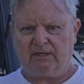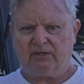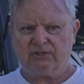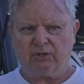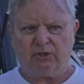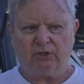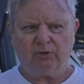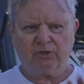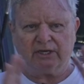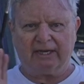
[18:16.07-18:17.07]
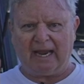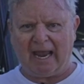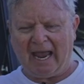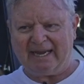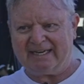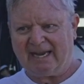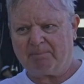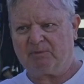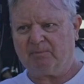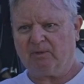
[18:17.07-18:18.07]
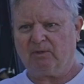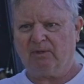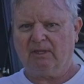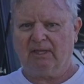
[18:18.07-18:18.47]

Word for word: so hugely adaptable.